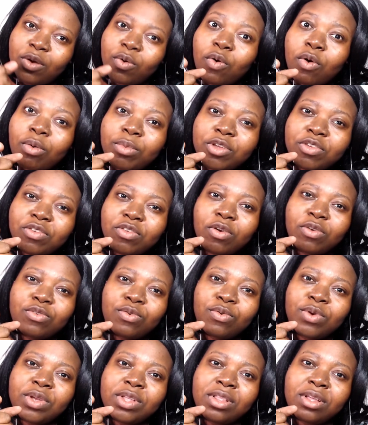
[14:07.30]
Chrome is
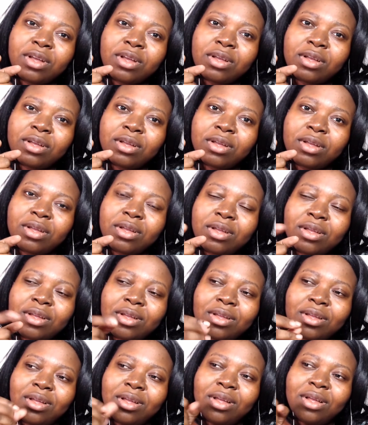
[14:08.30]
also in the
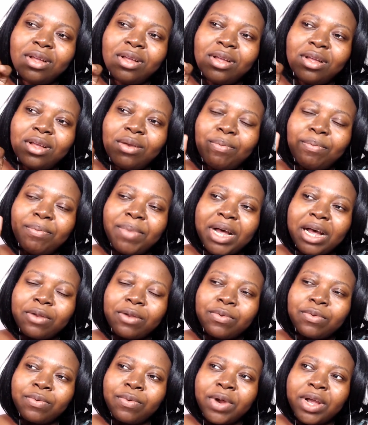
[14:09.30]

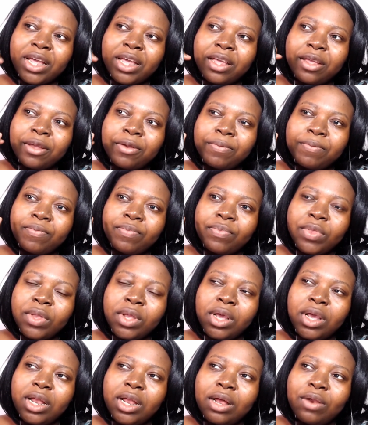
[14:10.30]
bout, right?
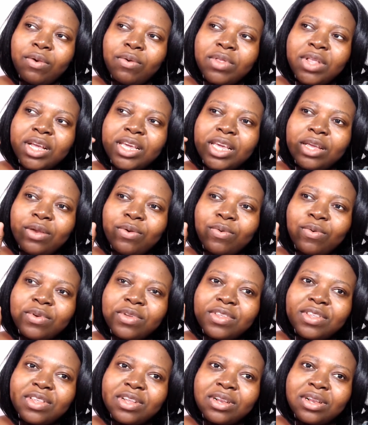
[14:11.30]
And I know that
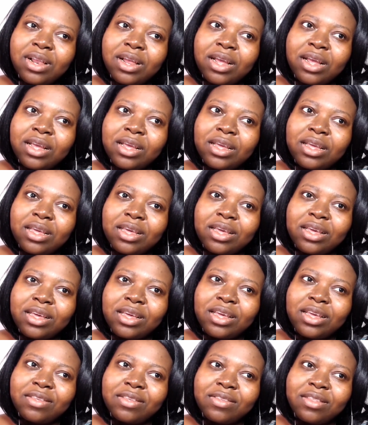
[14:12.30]
Kinro is like,
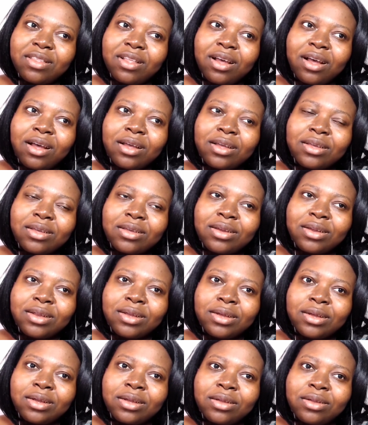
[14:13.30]
he's not
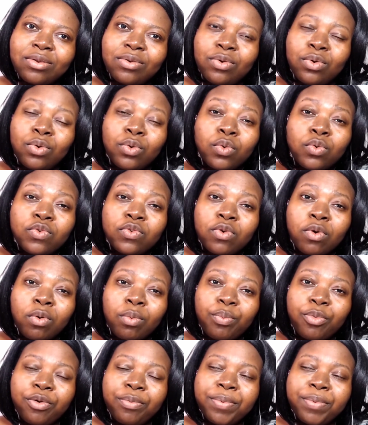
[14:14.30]
gonna lose
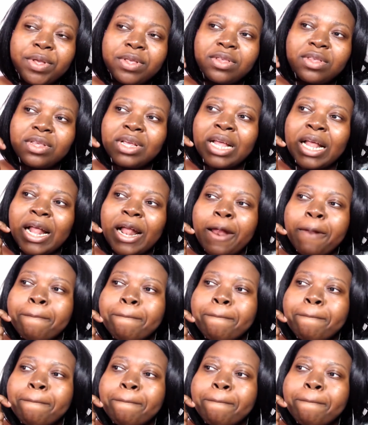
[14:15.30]
on purpose.